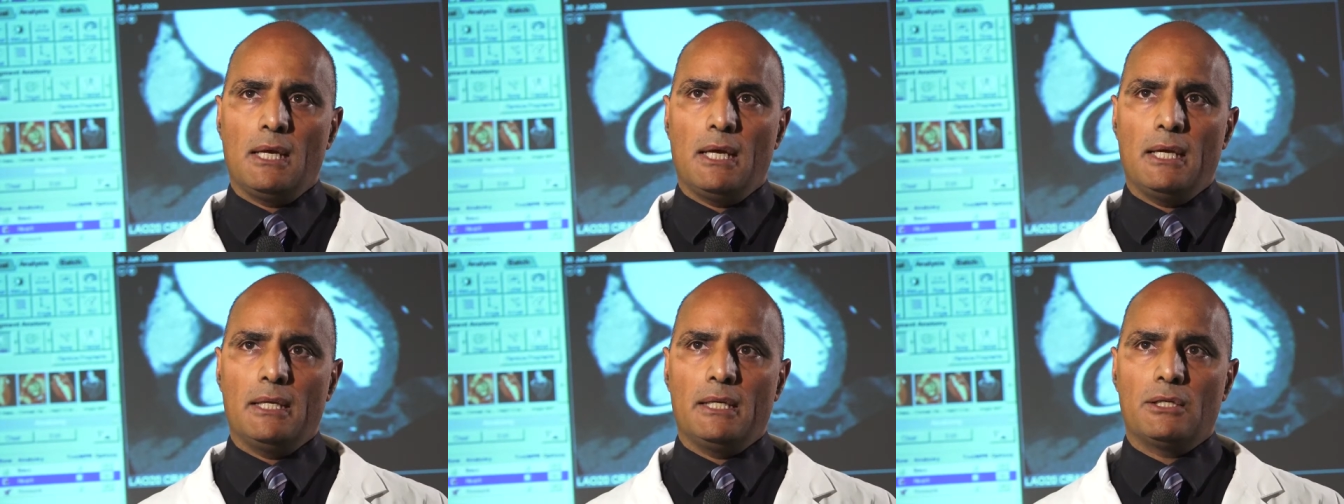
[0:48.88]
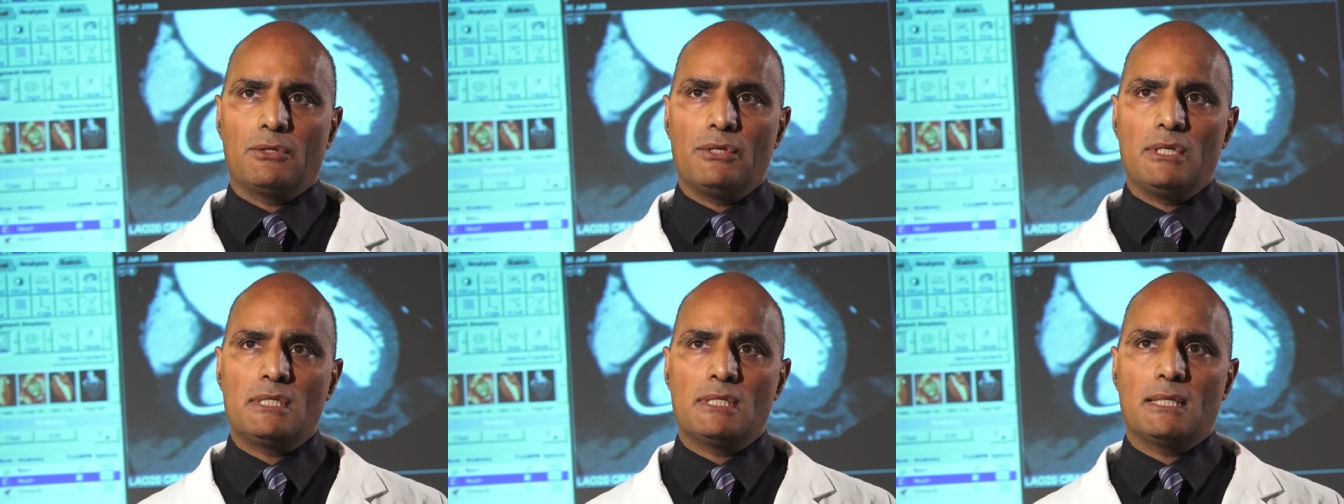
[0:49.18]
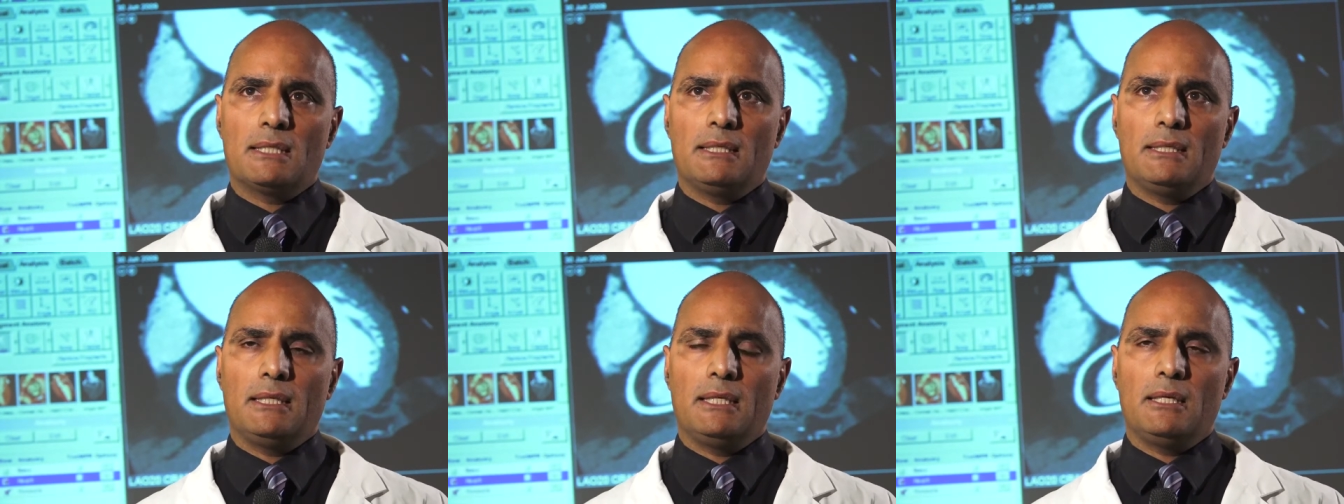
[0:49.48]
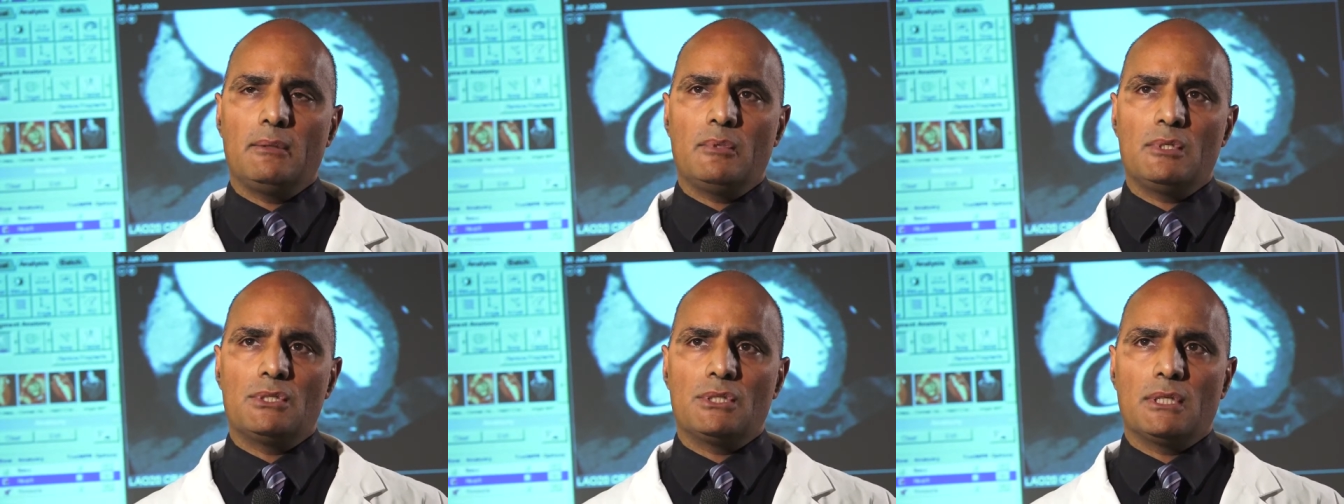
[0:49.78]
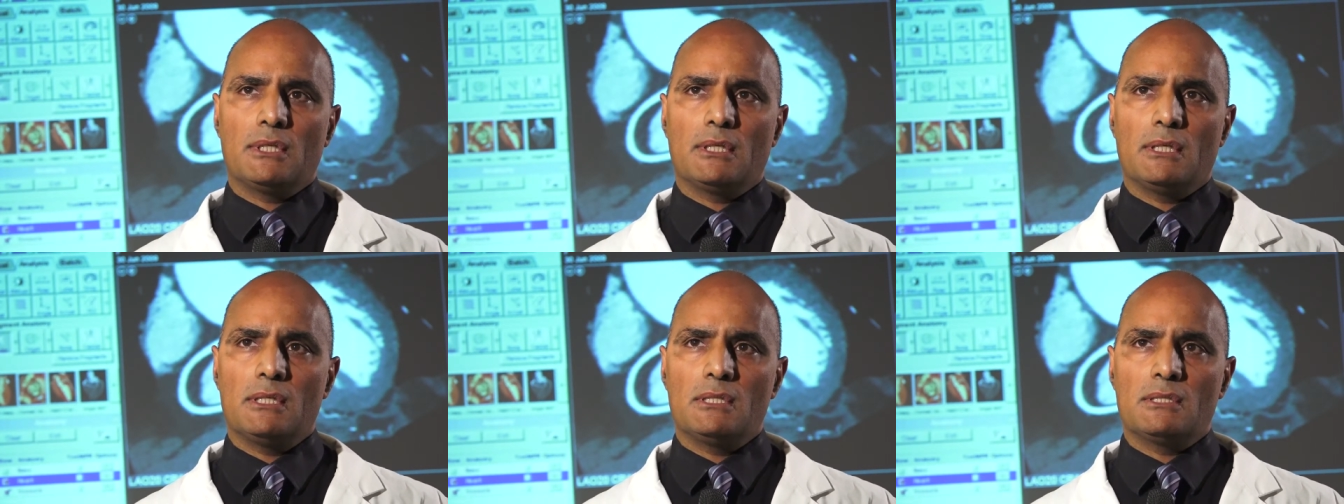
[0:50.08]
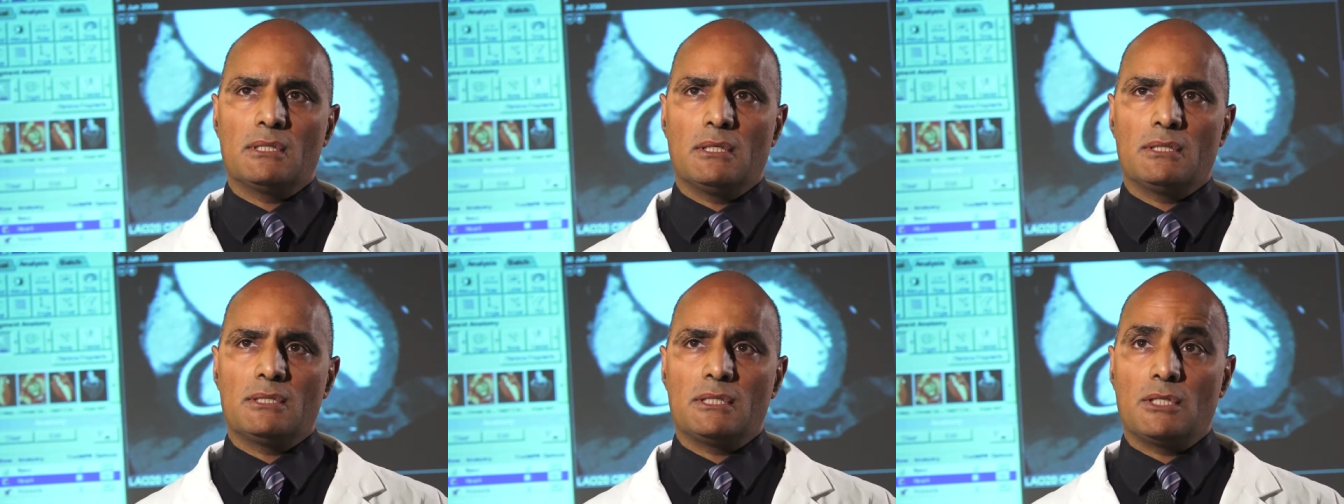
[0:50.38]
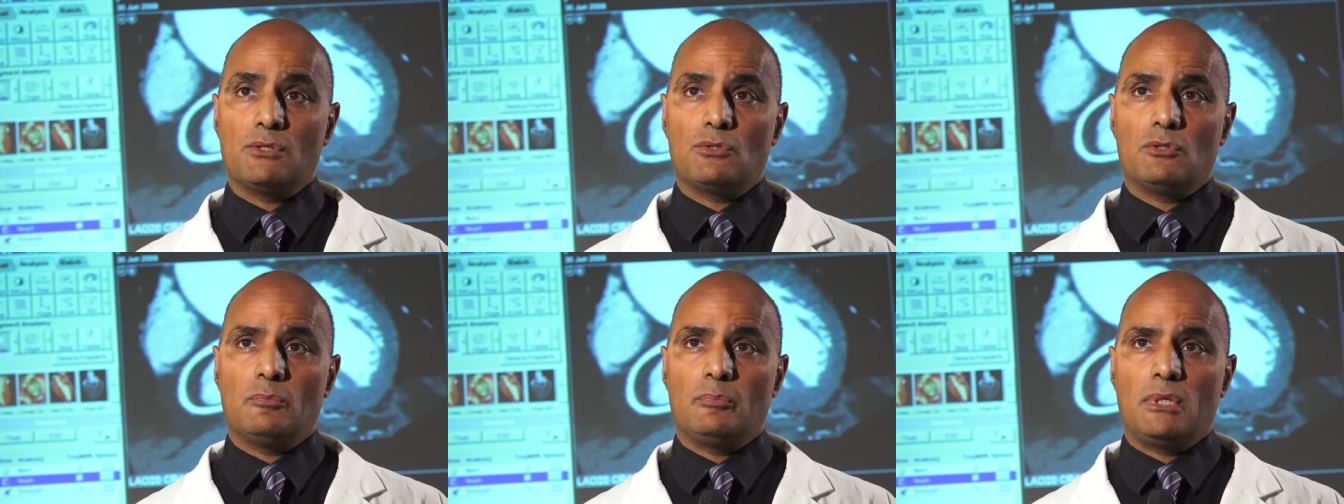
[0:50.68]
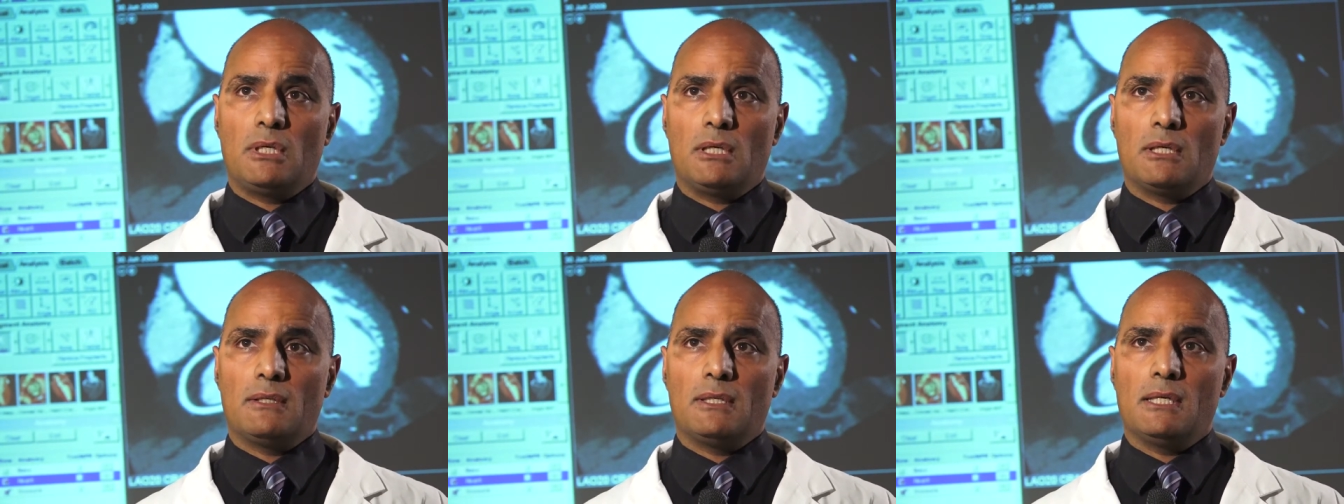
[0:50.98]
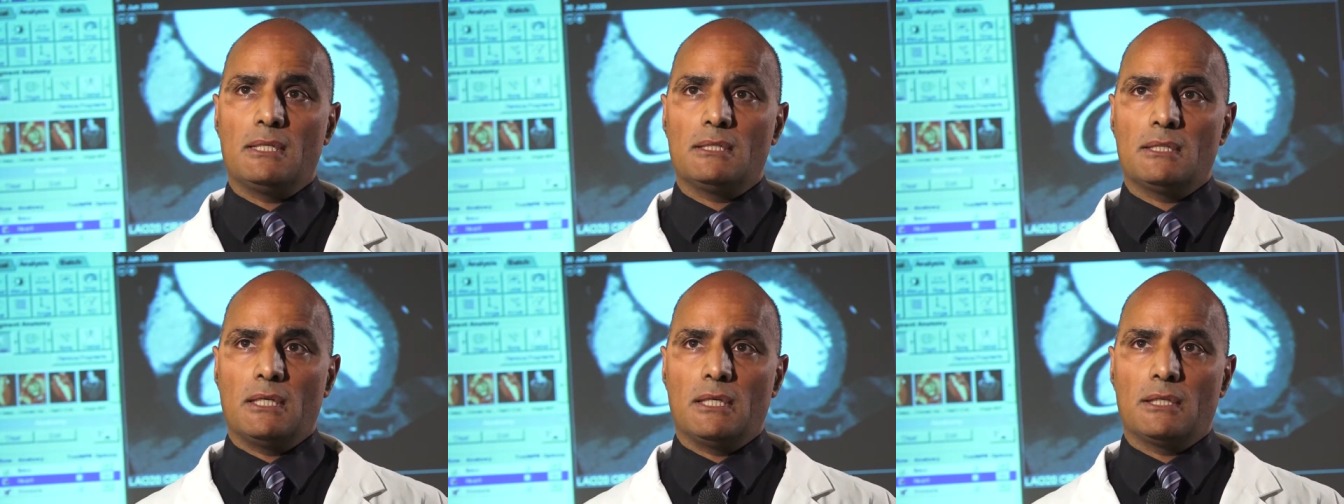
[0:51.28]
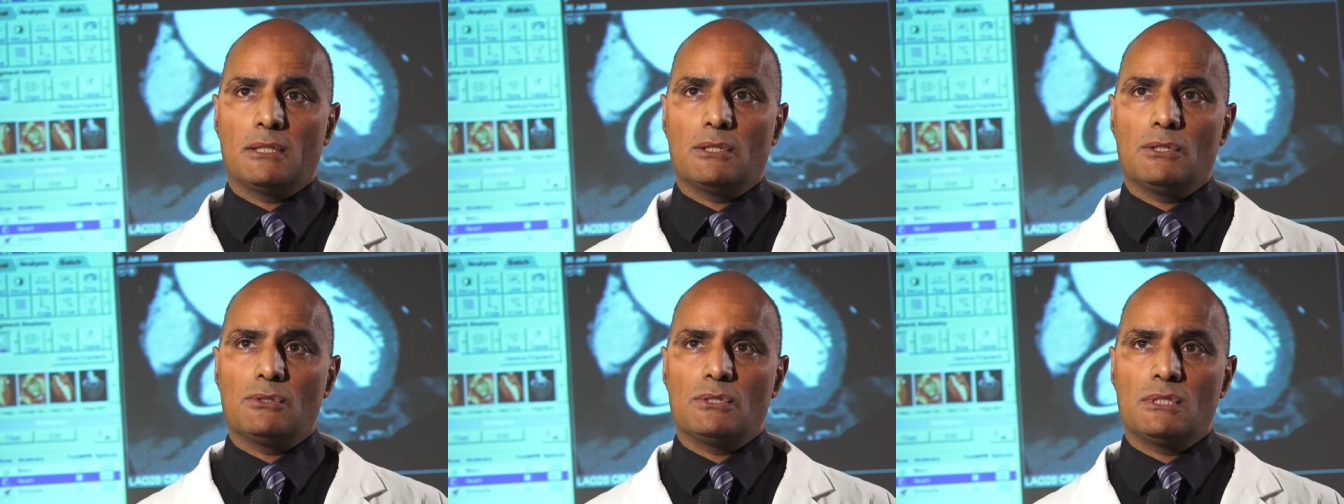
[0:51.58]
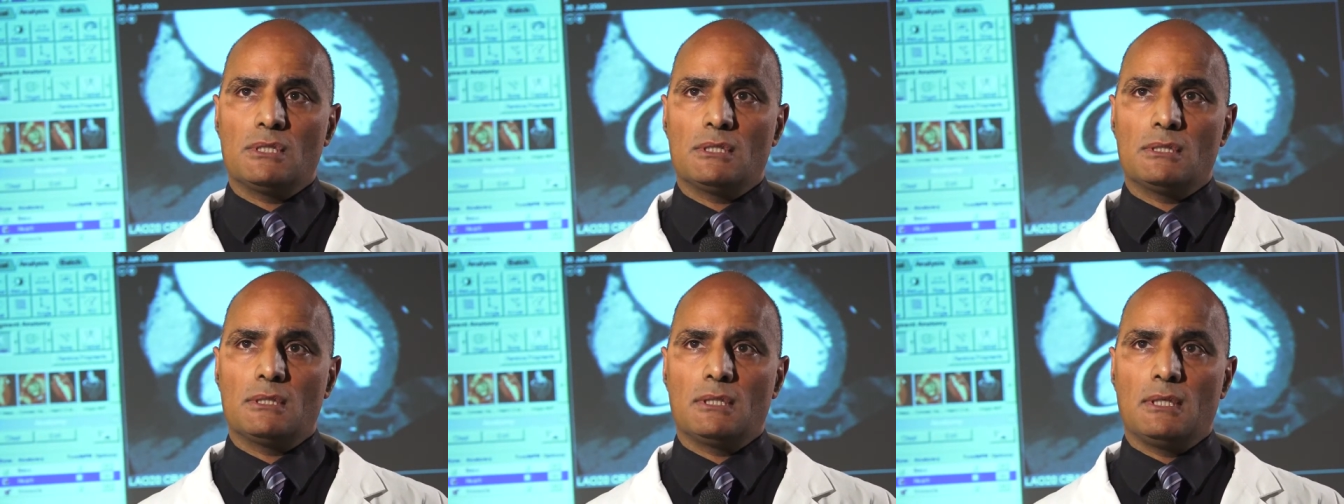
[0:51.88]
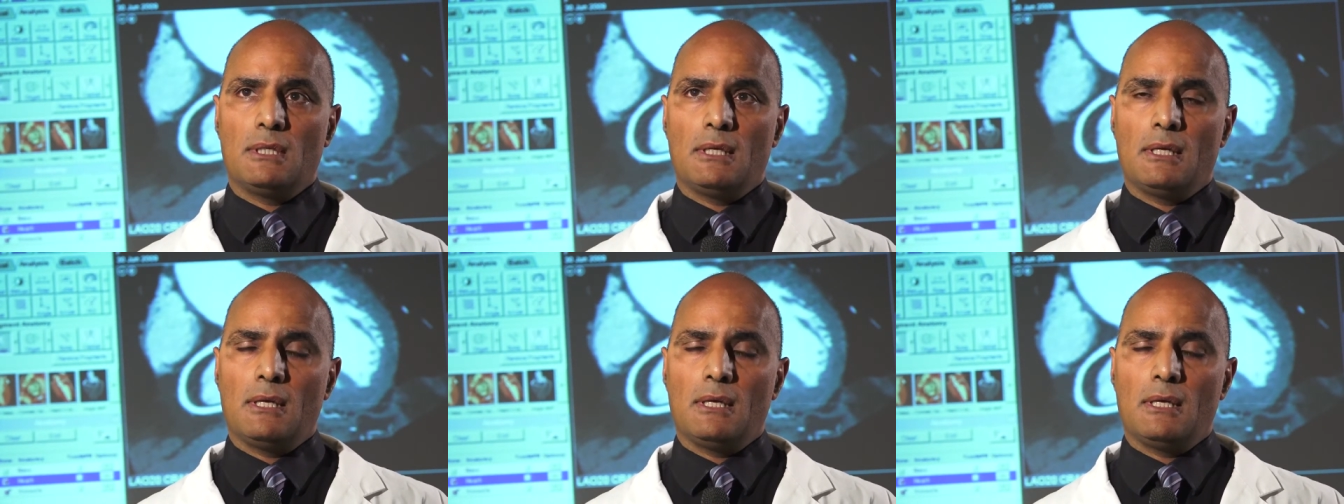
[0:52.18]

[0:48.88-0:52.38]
And increasingly, imaging is a central part of that diagnosis.